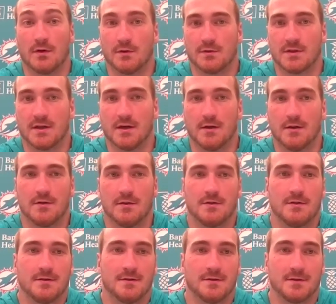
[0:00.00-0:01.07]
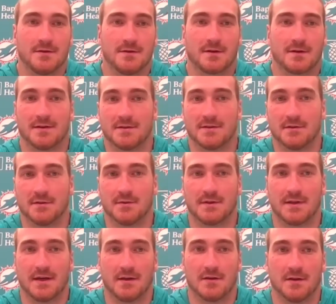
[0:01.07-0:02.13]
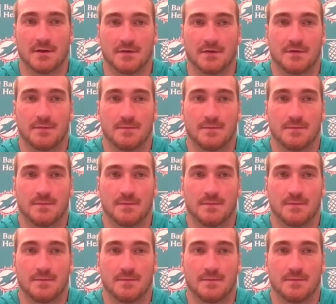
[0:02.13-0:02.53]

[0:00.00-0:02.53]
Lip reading: hotel, you know, kind of dealing with that life.